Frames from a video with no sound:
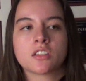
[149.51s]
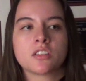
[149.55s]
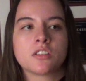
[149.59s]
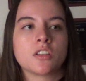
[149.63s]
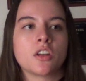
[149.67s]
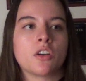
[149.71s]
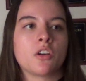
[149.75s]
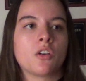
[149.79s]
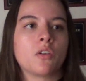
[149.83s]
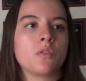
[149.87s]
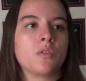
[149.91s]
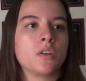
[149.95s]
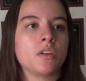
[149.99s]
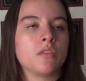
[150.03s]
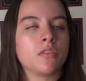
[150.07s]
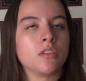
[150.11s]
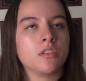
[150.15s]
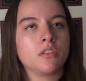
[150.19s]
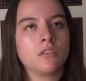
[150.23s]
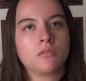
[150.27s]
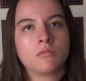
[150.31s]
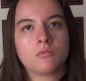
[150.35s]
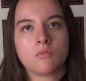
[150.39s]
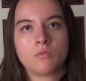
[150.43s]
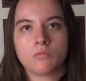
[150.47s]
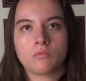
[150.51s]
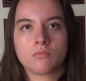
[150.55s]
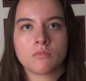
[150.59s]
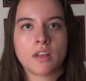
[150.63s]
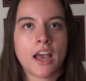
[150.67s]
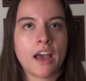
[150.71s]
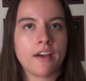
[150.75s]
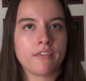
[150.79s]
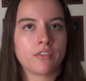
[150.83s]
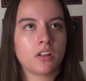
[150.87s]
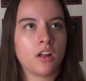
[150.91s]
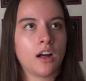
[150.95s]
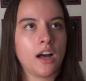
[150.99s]
So we would
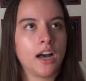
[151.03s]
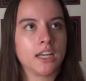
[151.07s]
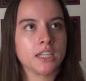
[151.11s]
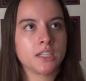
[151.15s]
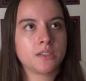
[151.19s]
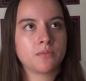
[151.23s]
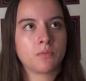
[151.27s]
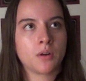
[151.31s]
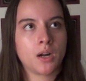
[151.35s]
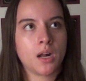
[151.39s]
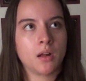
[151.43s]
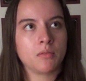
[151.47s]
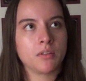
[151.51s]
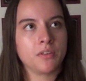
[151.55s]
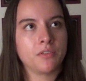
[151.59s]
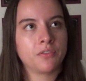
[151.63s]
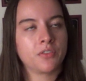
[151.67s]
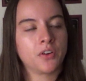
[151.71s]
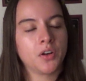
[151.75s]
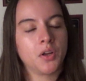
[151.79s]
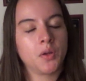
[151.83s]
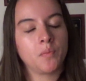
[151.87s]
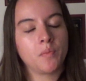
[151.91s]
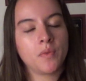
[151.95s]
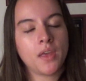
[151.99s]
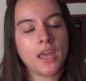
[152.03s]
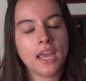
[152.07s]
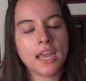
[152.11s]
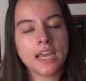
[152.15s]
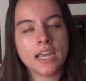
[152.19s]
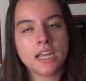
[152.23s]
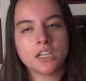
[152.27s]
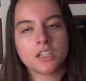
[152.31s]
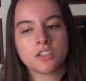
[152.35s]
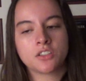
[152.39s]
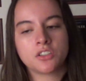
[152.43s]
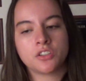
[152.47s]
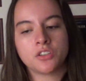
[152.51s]
have class probably from
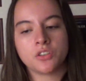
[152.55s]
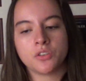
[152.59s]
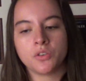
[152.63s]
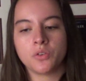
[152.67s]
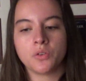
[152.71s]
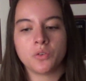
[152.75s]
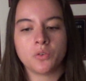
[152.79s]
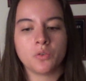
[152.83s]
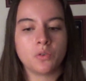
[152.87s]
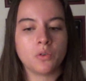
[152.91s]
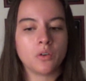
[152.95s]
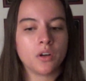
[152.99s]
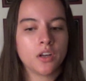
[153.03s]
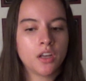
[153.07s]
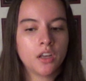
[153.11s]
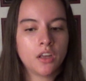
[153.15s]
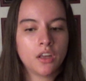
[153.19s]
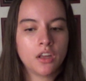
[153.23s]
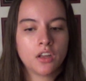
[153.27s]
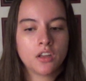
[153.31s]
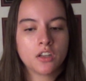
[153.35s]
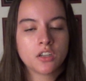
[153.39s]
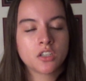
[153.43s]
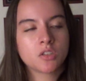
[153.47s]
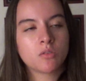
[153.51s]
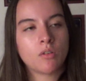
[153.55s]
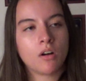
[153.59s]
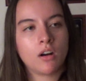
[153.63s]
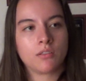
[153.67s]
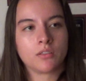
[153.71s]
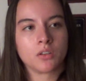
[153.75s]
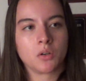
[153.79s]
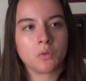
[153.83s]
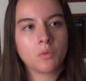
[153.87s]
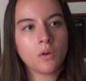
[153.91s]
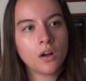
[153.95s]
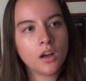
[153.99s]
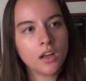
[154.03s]
8 to 12
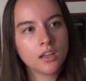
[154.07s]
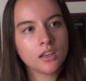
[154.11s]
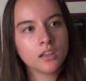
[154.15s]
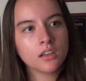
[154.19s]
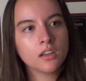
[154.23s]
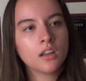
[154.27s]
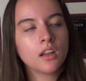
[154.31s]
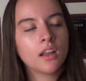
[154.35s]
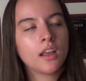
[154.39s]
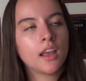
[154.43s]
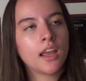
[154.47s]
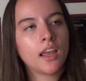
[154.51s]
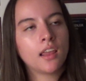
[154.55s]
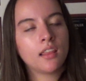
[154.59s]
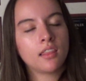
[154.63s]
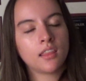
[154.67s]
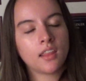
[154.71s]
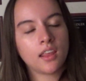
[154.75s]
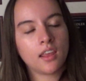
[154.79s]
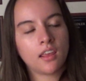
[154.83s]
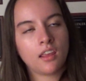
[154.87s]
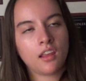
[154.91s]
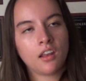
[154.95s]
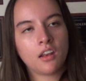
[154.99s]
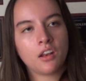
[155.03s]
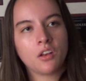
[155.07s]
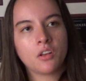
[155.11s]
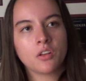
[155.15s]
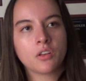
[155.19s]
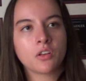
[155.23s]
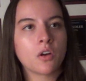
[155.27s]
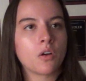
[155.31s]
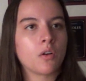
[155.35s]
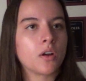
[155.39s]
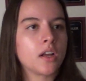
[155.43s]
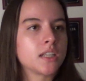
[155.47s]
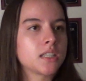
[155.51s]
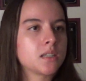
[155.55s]
or 1, and then
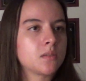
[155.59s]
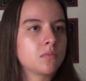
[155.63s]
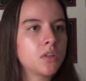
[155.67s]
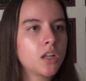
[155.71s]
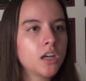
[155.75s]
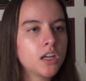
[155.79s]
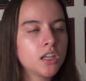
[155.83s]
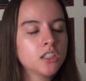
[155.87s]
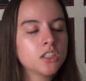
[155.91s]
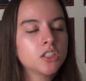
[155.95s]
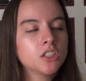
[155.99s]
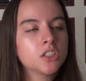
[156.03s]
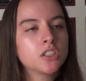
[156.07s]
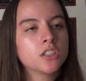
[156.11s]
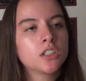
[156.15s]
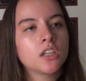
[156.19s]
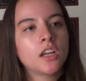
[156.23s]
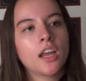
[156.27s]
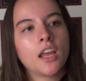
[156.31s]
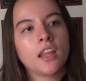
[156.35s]
go get some lunch,